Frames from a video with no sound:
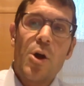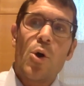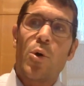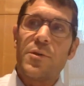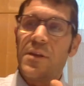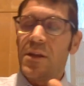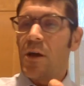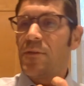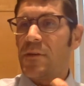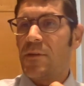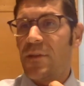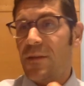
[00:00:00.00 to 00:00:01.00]
or
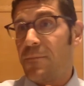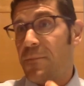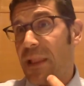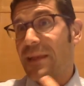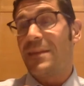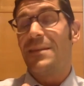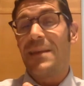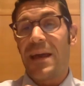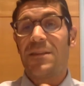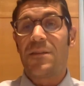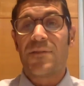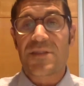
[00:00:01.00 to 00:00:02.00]
did like in the
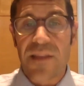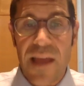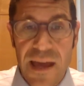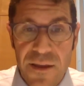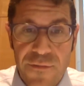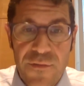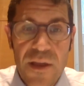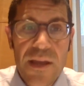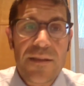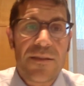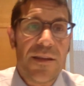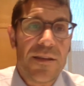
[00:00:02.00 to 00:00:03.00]
end of his life,
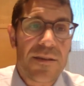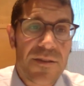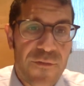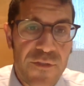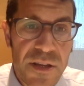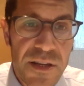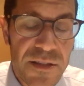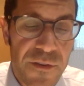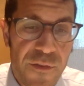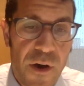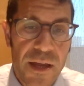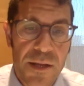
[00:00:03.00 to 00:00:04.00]
did he
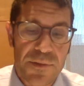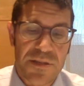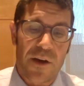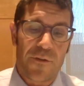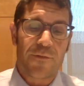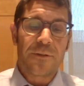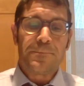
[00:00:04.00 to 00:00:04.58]
define himself?